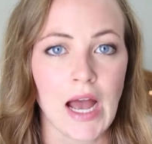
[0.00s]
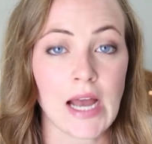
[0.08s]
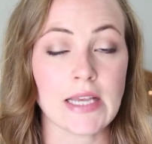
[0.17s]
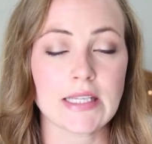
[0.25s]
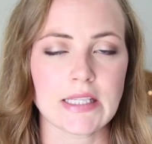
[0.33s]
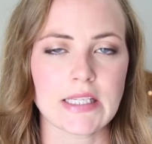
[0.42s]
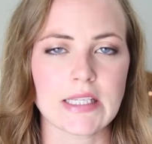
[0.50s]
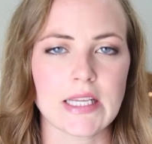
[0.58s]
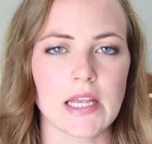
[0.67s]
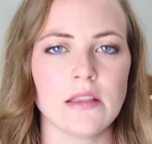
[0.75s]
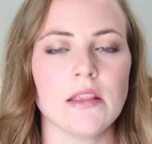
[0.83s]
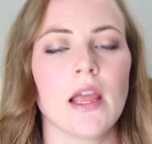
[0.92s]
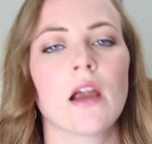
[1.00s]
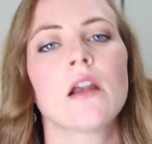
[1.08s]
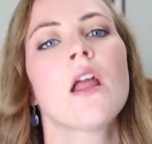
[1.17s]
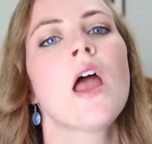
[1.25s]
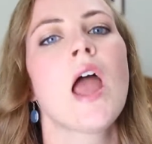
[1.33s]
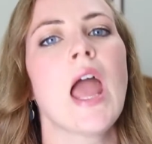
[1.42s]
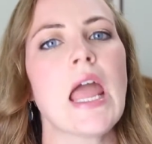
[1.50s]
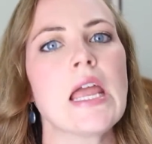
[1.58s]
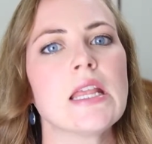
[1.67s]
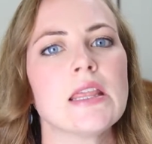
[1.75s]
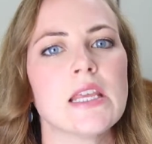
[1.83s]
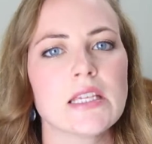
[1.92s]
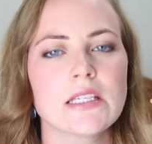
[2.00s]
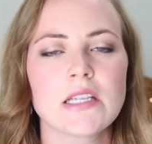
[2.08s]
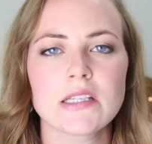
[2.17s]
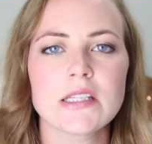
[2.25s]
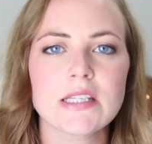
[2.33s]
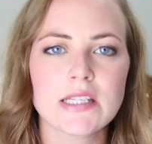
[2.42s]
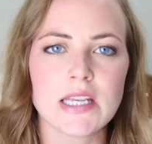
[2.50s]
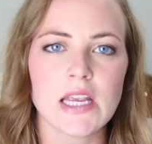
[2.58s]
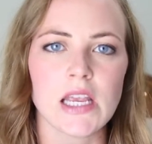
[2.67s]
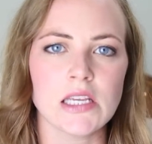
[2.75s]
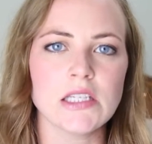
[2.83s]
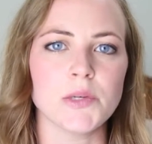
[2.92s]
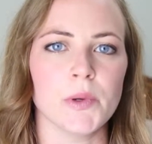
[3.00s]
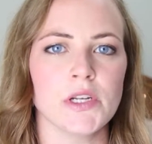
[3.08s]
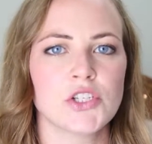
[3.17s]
eyes and the skin there, and this doesn't sink into it.